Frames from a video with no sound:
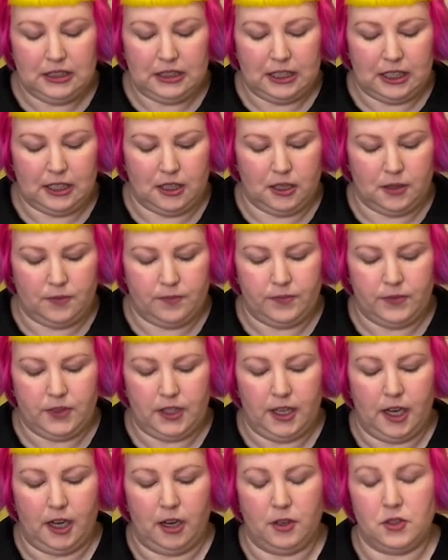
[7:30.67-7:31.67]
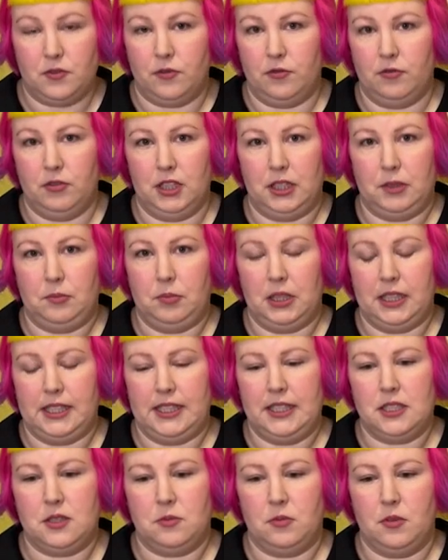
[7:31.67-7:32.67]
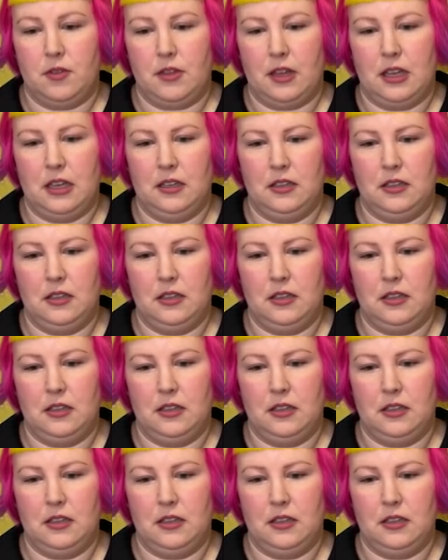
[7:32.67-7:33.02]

I was really pleased with